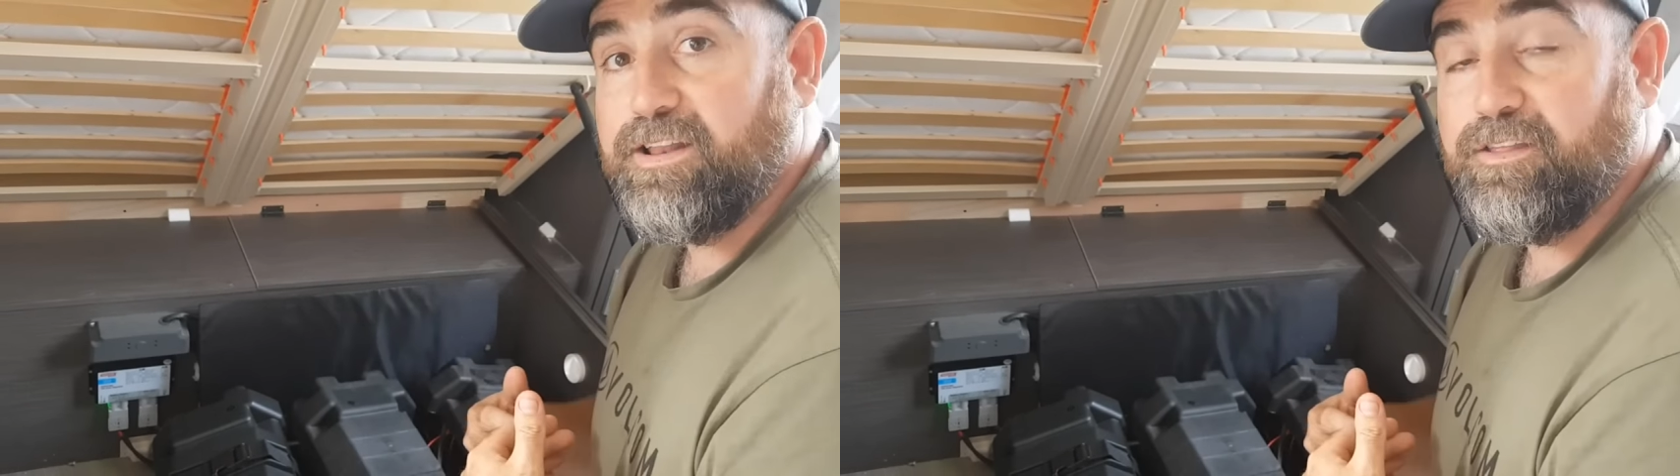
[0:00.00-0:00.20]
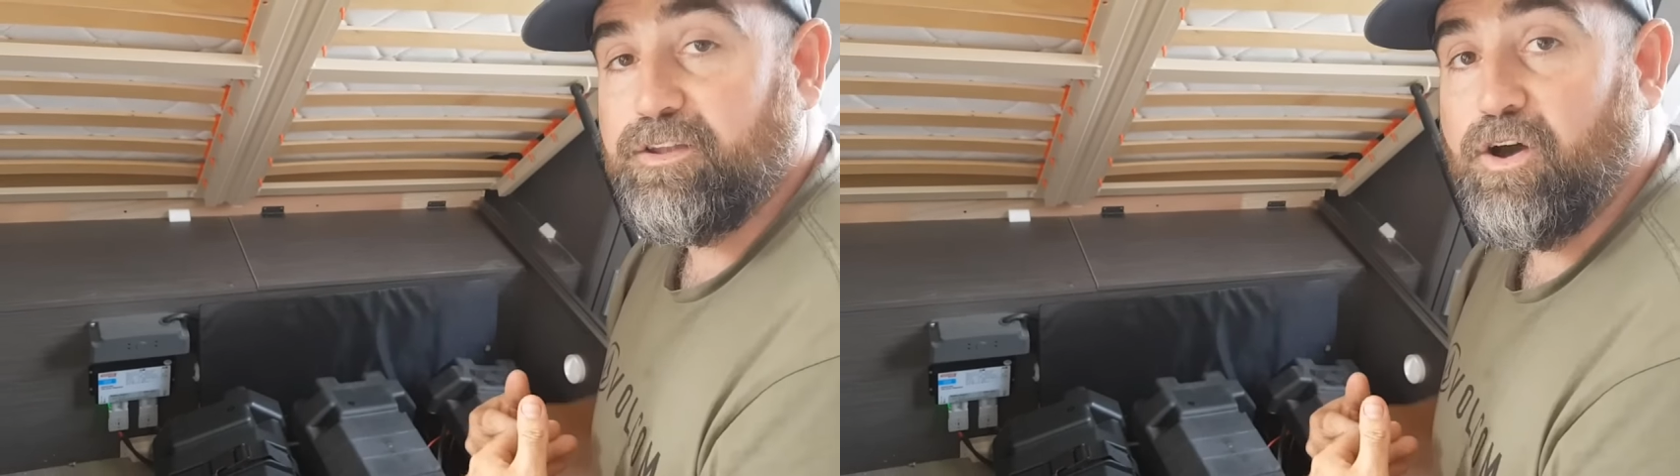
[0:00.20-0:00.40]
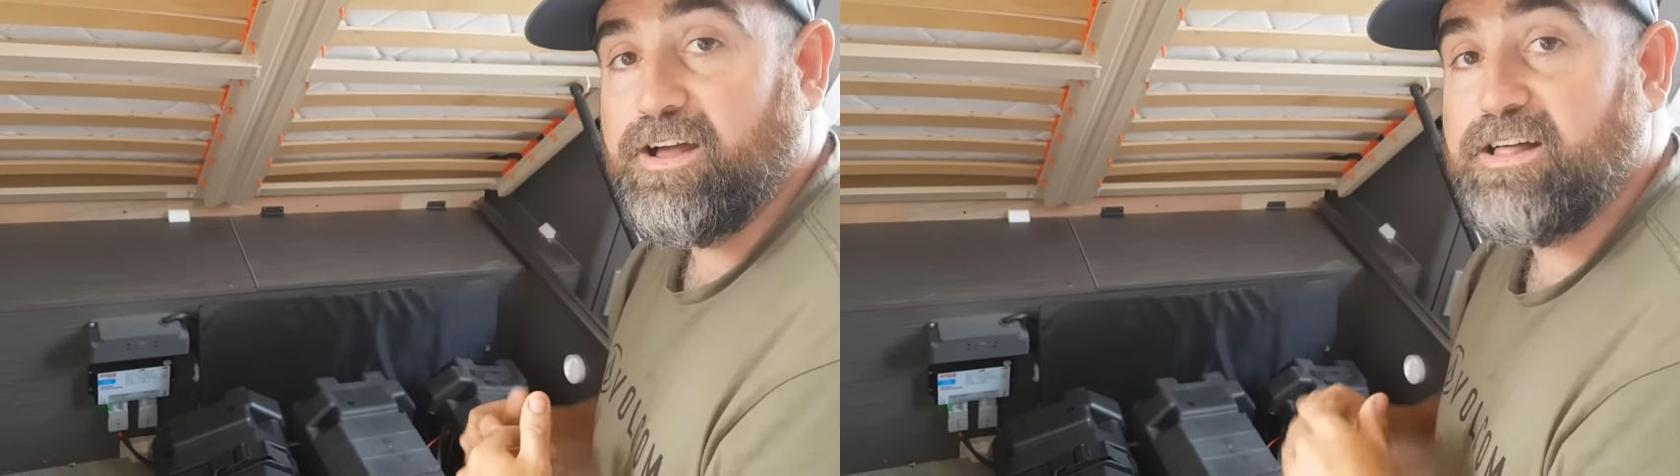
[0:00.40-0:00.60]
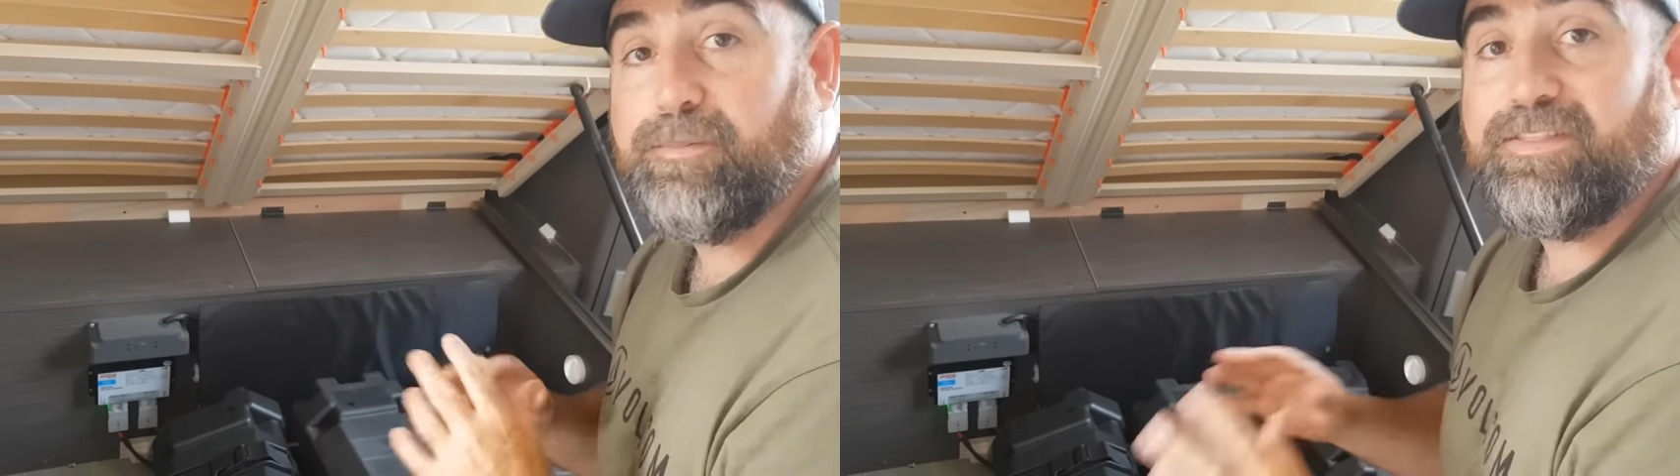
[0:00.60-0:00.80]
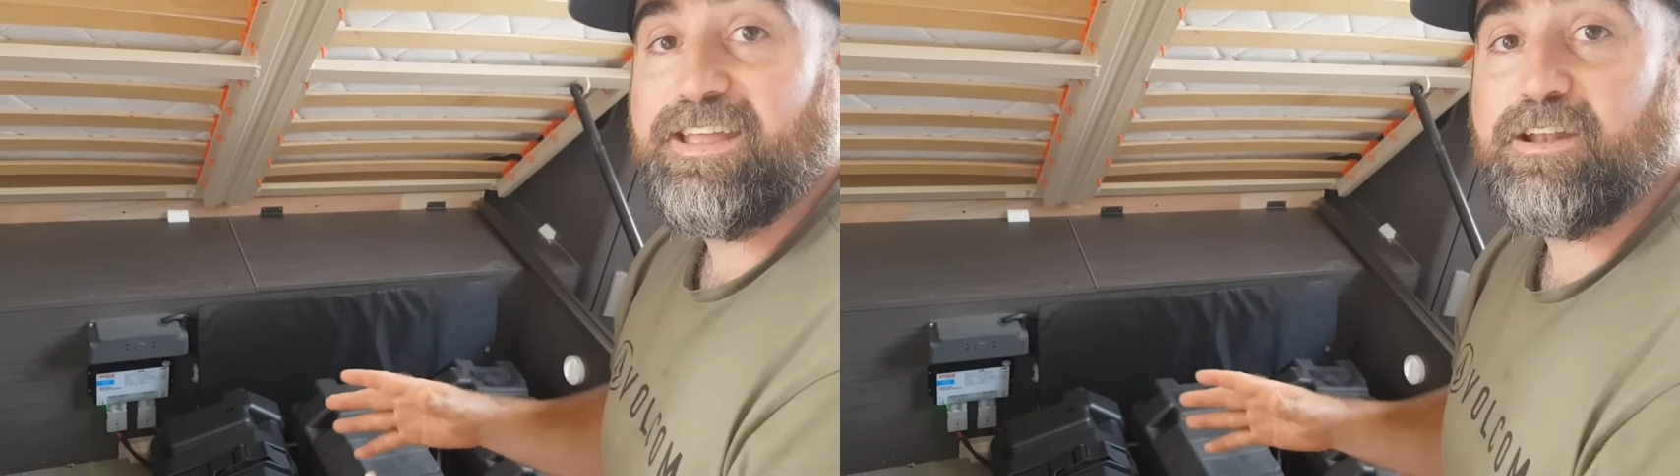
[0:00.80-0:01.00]
into the nightclub
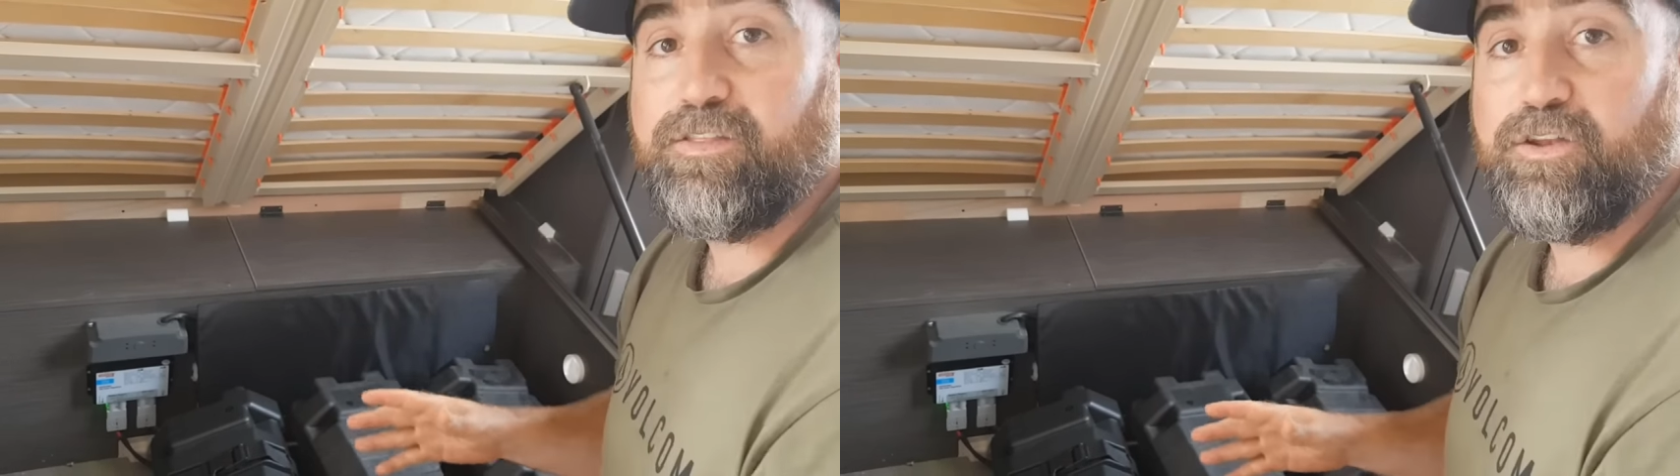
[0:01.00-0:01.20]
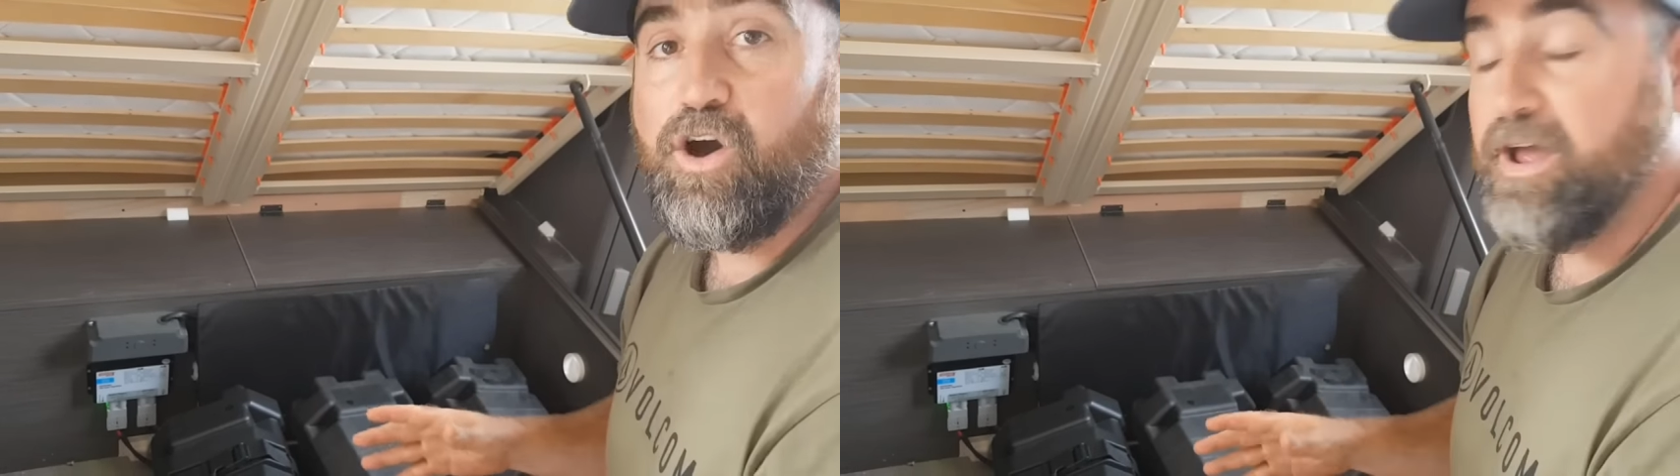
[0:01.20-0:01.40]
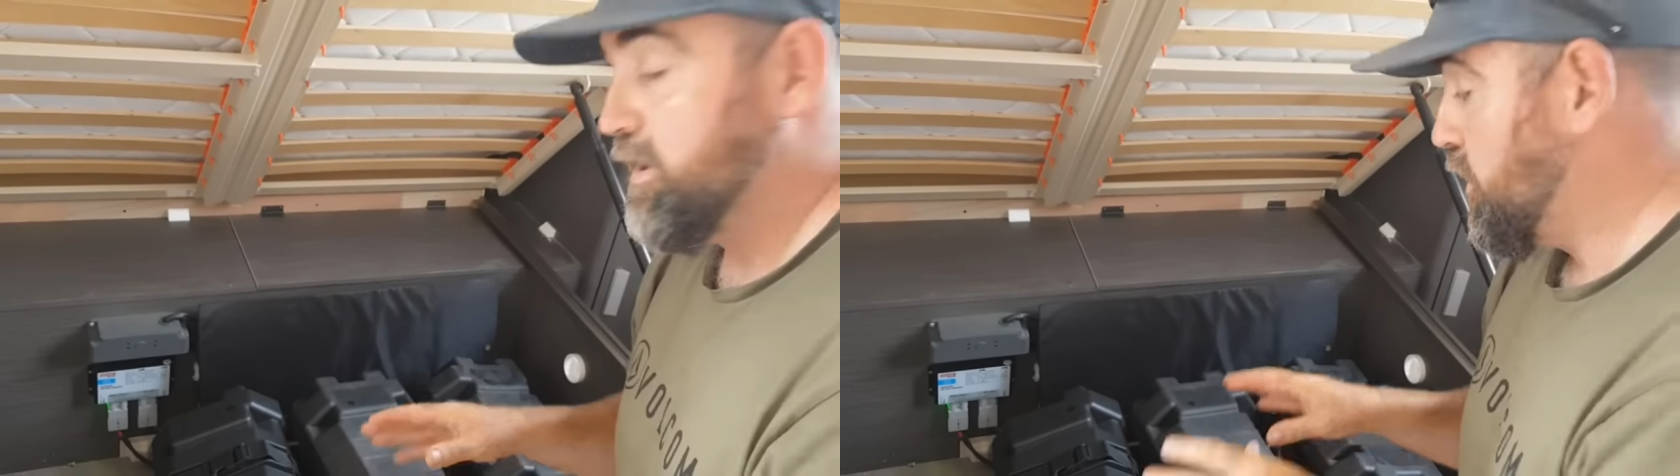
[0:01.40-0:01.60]
at the end of the night.